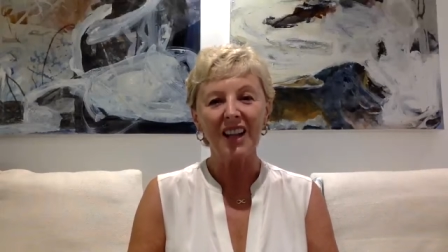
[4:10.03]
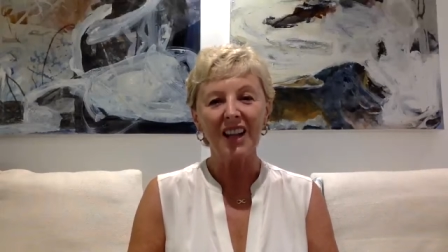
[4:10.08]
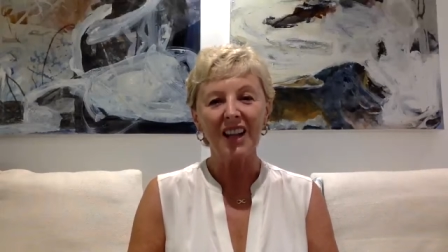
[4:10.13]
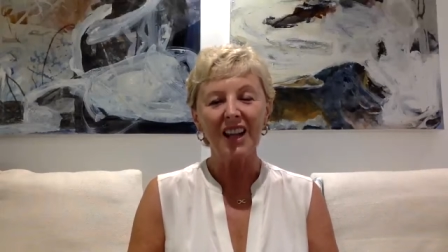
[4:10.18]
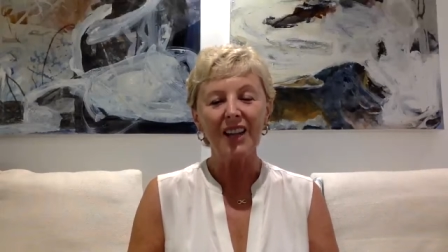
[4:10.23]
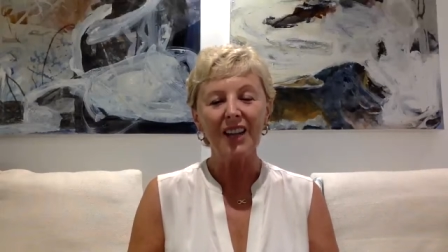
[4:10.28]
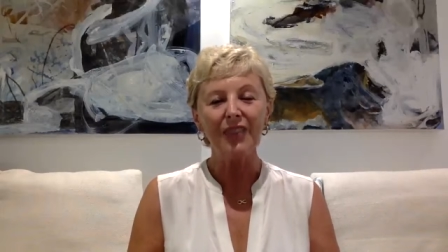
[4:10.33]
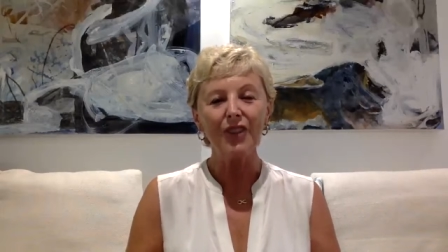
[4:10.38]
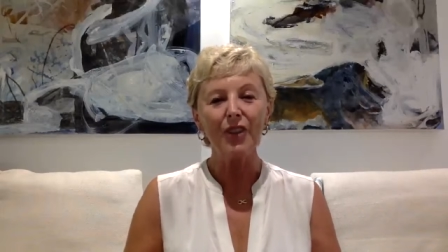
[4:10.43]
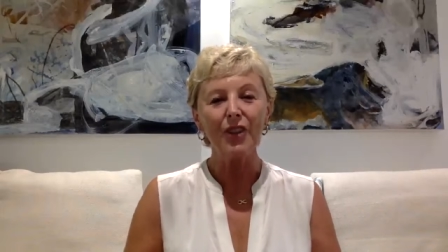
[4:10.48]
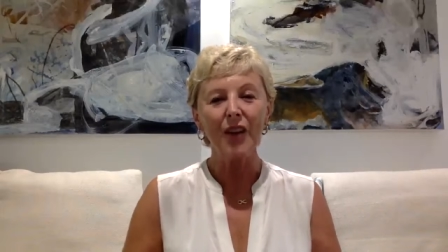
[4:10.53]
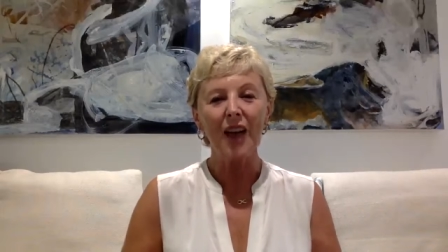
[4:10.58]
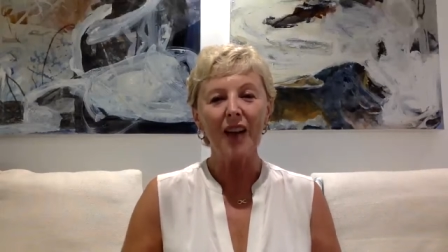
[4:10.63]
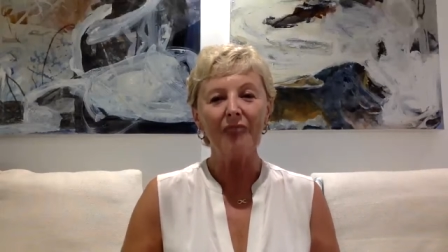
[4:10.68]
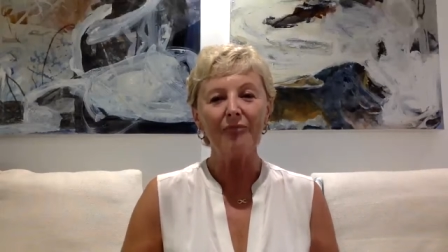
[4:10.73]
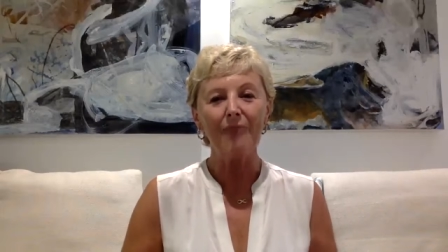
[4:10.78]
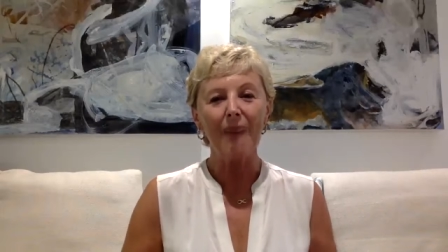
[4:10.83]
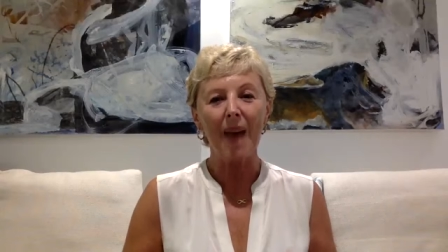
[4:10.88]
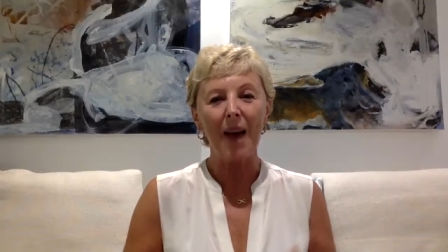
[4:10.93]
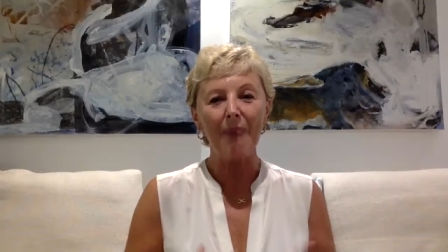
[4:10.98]
if you have
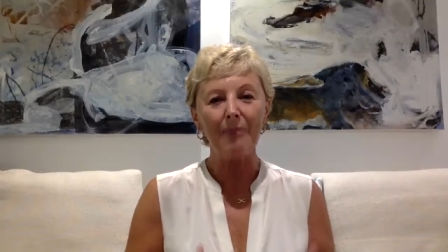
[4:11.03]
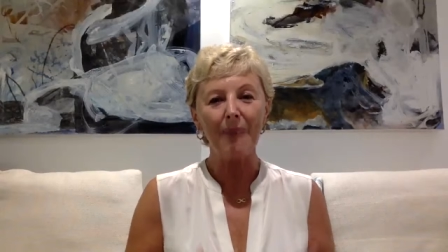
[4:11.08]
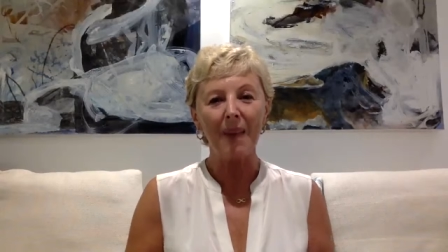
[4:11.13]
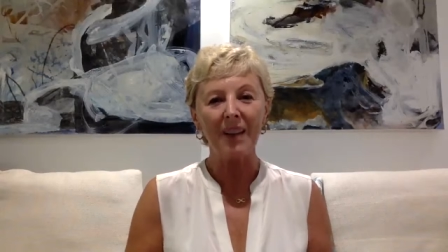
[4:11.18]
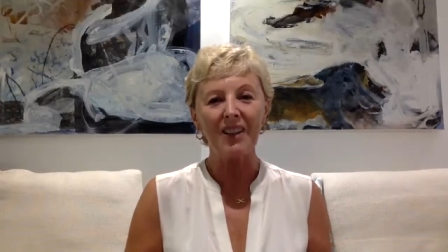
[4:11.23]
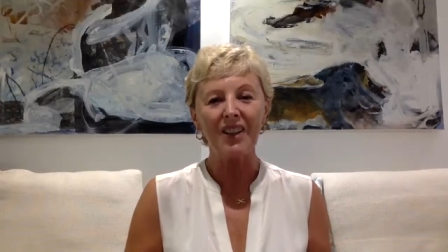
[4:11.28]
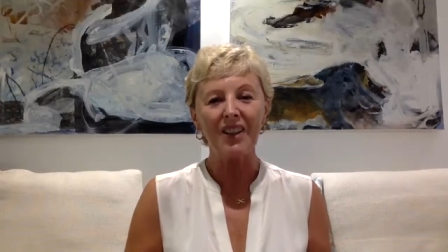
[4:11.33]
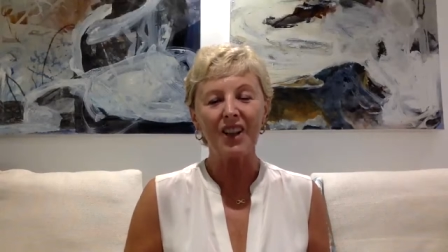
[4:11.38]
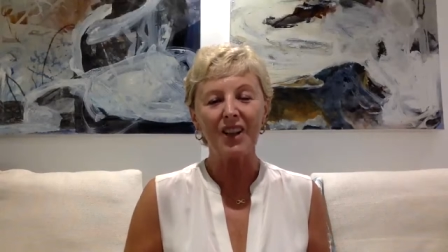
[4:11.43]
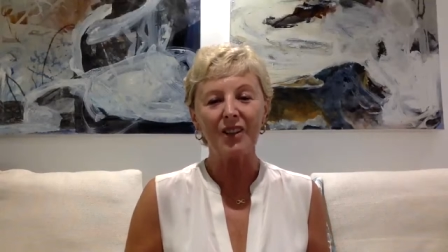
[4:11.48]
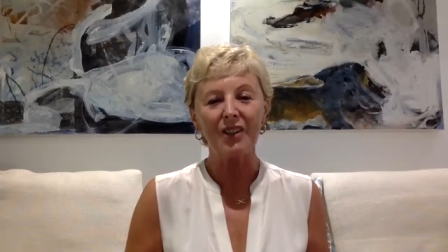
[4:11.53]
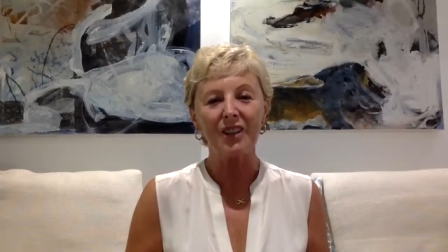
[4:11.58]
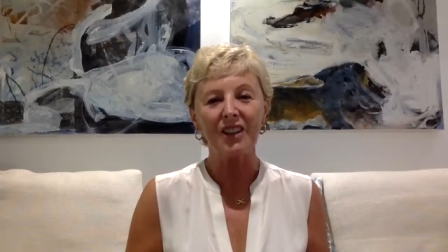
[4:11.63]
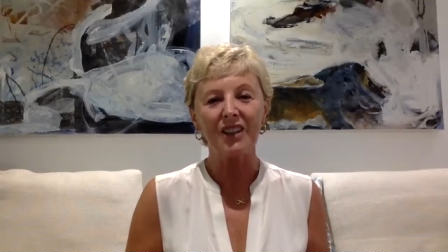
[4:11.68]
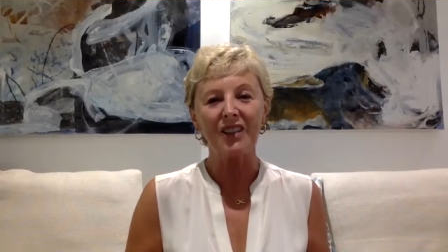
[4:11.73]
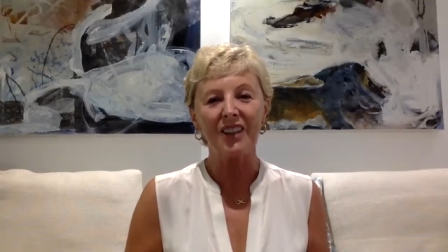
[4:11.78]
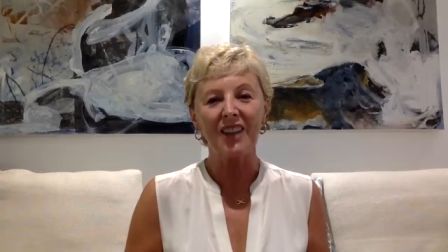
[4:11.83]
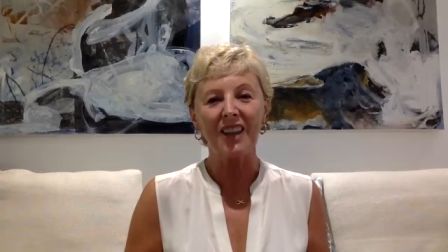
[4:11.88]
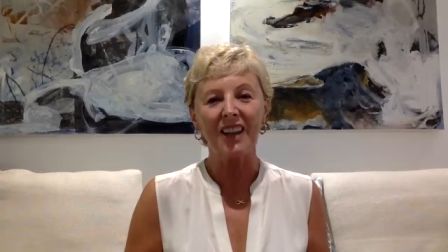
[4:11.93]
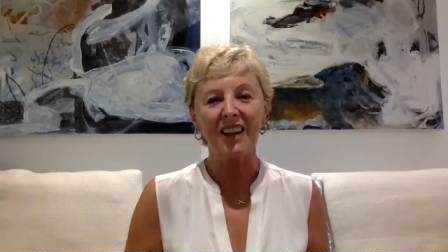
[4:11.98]
bad bacteria
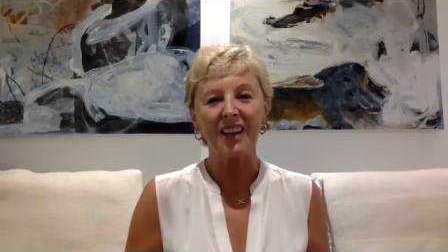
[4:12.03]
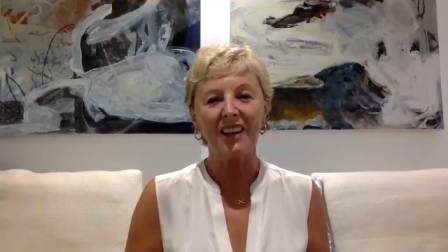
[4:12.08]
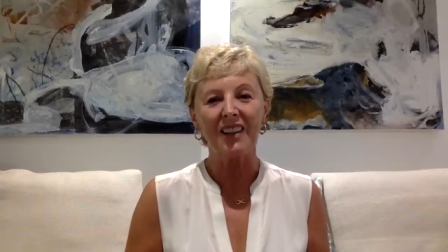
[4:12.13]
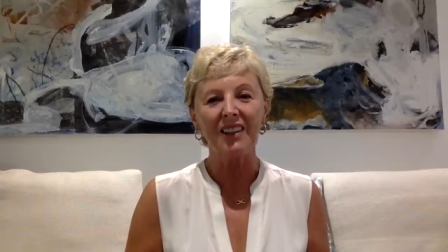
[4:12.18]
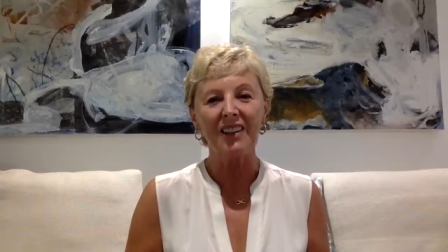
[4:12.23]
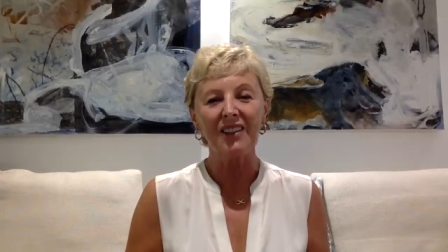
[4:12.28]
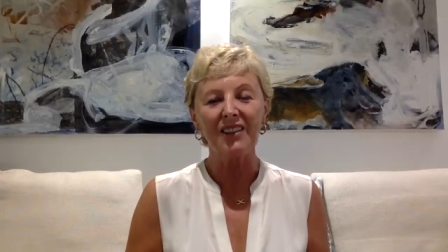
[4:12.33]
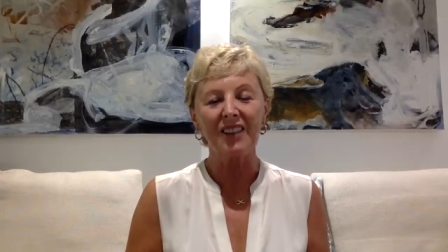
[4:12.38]
there,